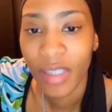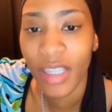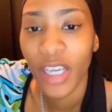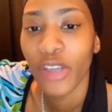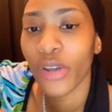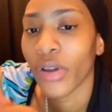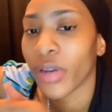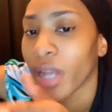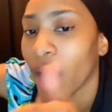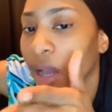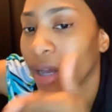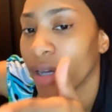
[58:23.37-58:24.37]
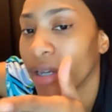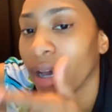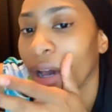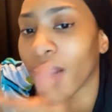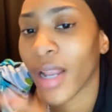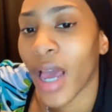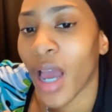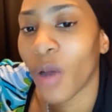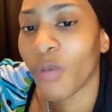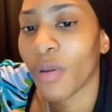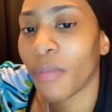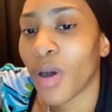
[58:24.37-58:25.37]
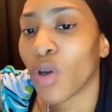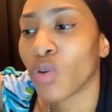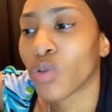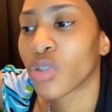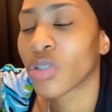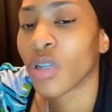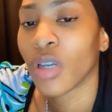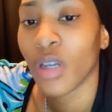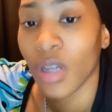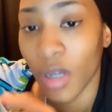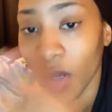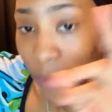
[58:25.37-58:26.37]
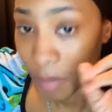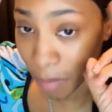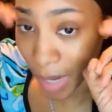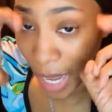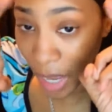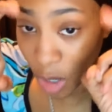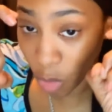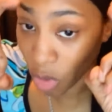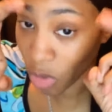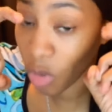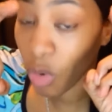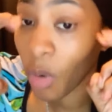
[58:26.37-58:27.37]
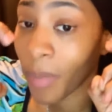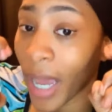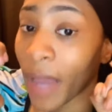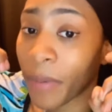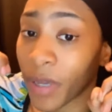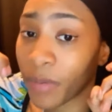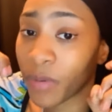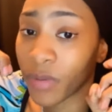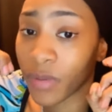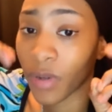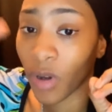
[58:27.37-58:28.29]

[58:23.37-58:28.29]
then you're not gonna align with most black quote unquote black people.